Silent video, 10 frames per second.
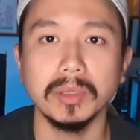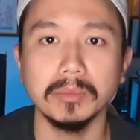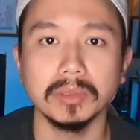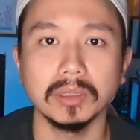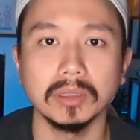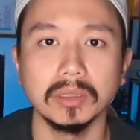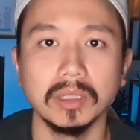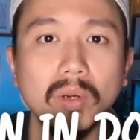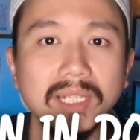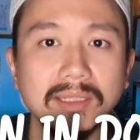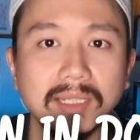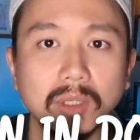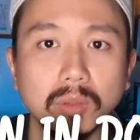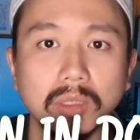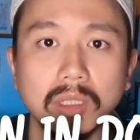remember, when in
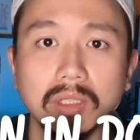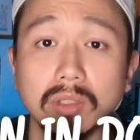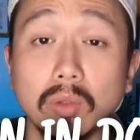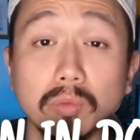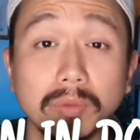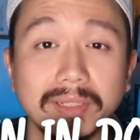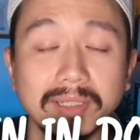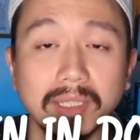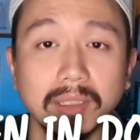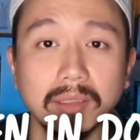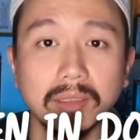doubt, don't risk it.